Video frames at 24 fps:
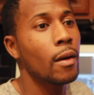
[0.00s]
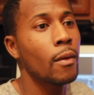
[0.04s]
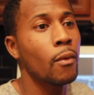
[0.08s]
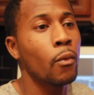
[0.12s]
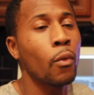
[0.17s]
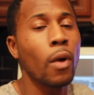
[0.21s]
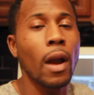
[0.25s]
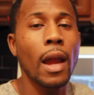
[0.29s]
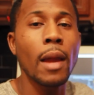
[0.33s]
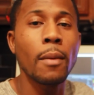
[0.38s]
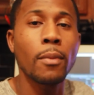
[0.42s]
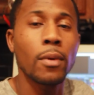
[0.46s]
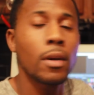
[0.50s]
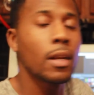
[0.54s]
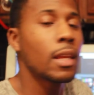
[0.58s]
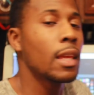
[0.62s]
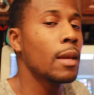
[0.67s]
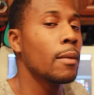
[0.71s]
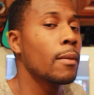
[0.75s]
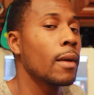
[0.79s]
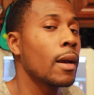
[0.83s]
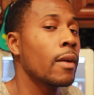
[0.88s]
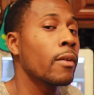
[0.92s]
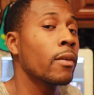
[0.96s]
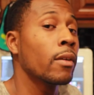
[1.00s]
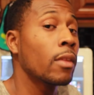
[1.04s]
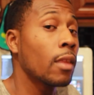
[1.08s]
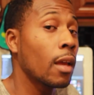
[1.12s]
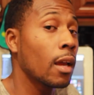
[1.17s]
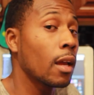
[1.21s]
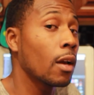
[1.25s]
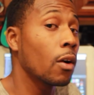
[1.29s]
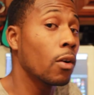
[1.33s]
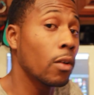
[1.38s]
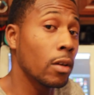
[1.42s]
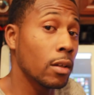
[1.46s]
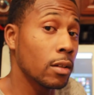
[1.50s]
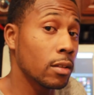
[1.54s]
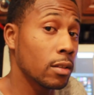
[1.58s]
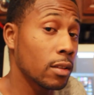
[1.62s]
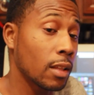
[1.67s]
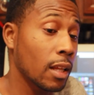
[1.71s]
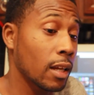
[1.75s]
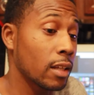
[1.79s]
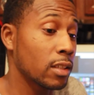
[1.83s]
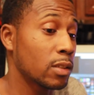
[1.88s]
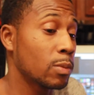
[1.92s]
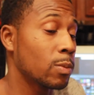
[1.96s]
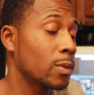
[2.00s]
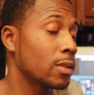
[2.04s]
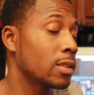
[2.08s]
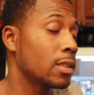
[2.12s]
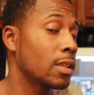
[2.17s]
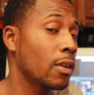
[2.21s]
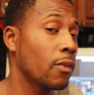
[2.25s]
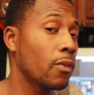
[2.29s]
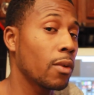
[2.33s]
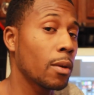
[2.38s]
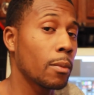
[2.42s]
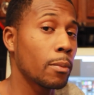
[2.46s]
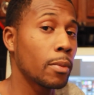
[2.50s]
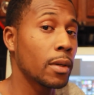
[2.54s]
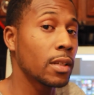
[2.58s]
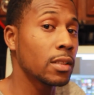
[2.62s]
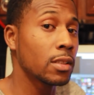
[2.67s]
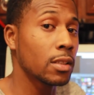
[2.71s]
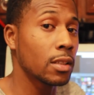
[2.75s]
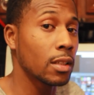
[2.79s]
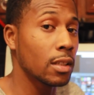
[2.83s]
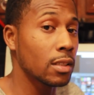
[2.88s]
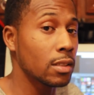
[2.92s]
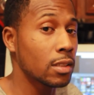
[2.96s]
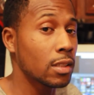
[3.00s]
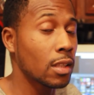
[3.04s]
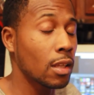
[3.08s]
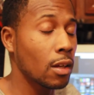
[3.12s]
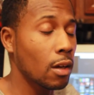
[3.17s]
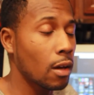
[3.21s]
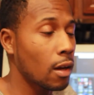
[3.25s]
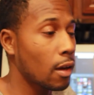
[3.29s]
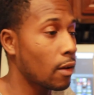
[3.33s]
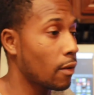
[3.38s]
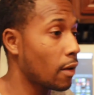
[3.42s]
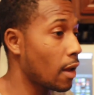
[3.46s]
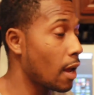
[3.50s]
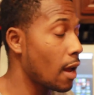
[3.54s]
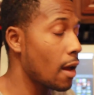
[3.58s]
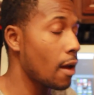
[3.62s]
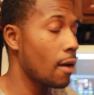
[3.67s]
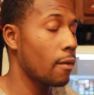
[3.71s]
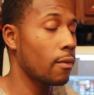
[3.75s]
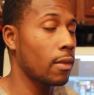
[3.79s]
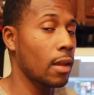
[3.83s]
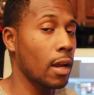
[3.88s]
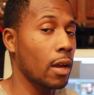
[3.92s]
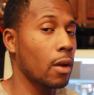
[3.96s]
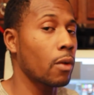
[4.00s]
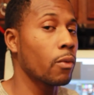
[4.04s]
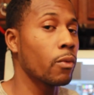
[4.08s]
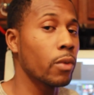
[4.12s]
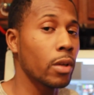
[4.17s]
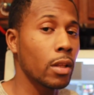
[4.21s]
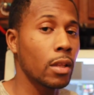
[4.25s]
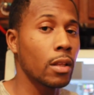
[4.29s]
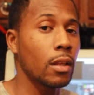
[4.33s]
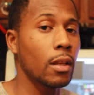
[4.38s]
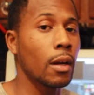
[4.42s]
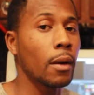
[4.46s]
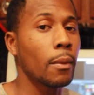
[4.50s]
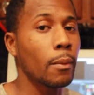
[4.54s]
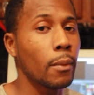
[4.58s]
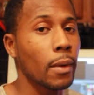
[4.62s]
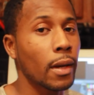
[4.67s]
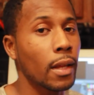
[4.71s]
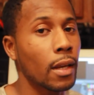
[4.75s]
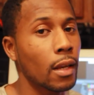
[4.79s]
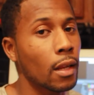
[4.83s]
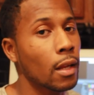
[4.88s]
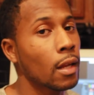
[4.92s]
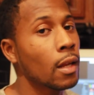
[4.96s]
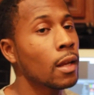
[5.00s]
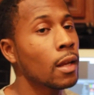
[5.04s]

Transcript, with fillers: were able to keep everything on a like specific budget and still have like a really dope wedding.